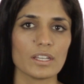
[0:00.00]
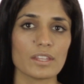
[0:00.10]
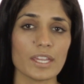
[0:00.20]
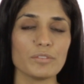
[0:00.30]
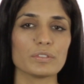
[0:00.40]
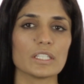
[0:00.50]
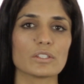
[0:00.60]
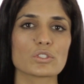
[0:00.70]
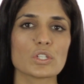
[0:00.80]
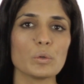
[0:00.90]
Thankfully,
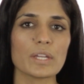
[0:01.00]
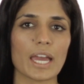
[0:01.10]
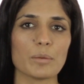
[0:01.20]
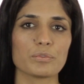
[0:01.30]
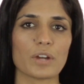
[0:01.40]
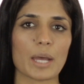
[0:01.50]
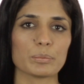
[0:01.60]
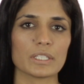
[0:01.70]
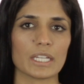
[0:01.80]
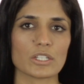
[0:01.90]
there's no cap for
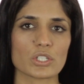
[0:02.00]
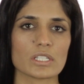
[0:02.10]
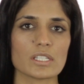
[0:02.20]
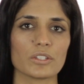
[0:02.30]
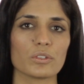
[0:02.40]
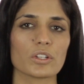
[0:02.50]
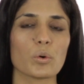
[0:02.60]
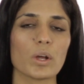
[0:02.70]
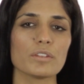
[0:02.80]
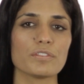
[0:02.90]
applications under the
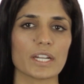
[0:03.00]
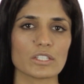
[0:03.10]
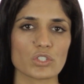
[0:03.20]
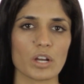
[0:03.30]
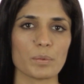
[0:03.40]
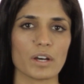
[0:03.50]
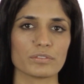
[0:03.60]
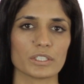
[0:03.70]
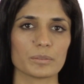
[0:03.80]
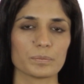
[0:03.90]
qualifying job
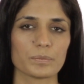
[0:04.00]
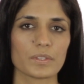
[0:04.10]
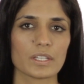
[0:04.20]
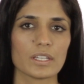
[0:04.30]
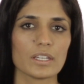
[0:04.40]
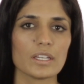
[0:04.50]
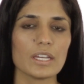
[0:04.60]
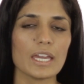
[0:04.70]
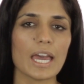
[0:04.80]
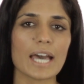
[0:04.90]
offer.
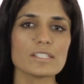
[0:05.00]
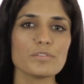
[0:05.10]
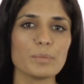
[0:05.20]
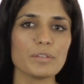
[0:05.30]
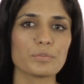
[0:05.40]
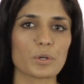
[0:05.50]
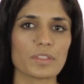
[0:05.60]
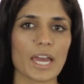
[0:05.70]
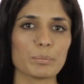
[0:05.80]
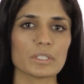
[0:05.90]
As of May 4th,
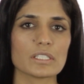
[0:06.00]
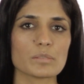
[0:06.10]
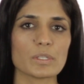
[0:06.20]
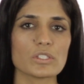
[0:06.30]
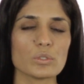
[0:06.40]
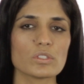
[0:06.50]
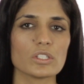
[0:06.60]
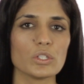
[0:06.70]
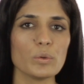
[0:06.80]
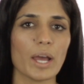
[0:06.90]
applicants must use the
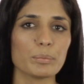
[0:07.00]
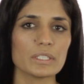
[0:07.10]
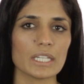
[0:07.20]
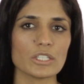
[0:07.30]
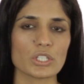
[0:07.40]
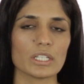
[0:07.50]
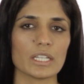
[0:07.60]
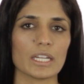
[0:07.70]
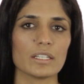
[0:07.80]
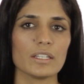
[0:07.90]
new application
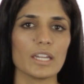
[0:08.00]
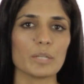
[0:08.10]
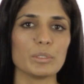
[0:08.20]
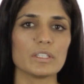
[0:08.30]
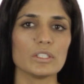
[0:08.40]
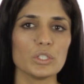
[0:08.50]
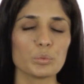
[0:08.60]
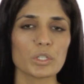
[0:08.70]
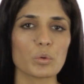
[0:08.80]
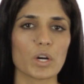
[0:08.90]
kit and meet the new
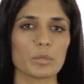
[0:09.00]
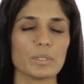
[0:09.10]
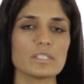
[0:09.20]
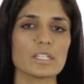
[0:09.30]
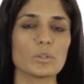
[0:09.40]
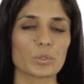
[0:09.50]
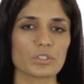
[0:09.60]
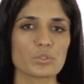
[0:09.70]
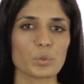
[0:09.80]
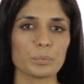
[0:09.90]
requirements in order
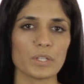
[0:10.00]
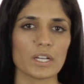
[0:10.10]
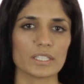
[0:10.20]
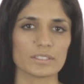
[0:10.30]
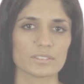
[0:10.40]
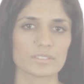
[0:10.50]
to apply.